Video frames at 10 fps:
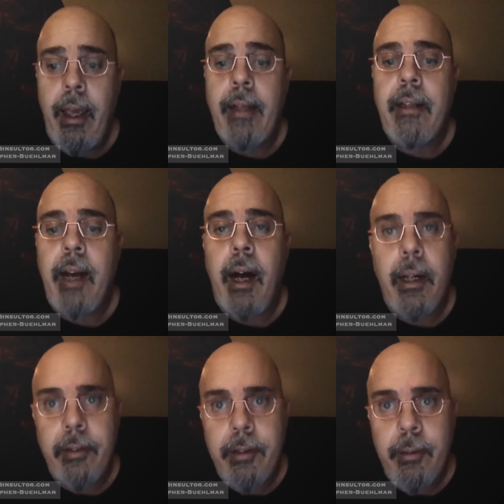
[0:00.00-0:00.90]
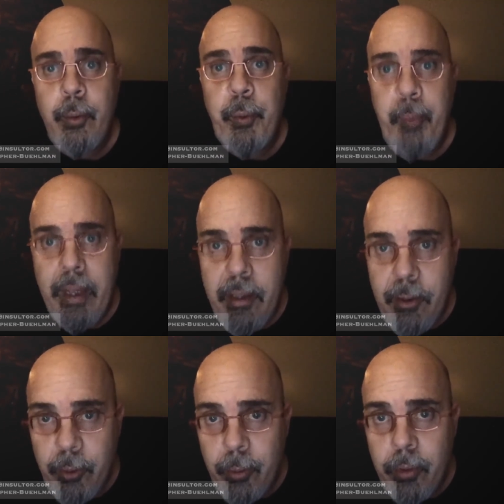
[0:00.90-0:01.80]
and God will make
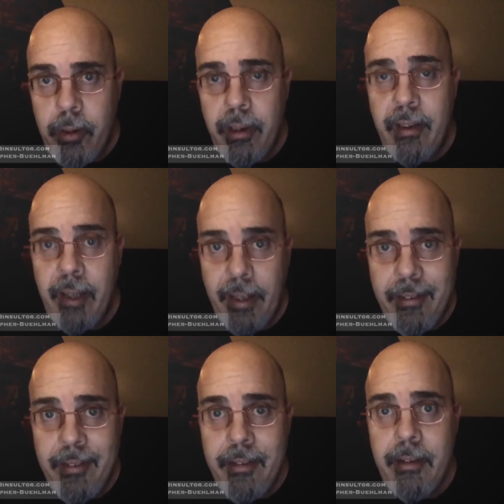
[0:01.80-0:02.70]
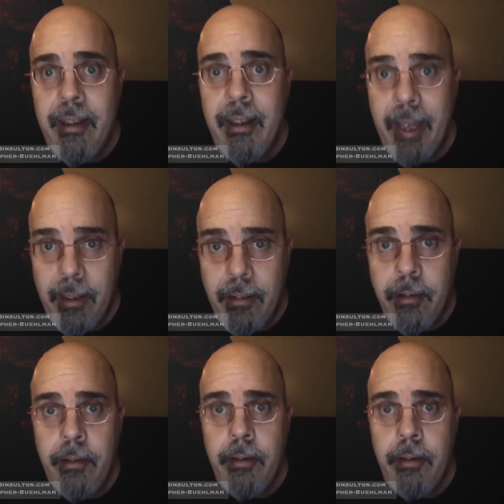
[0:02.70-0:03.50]
you a knight again.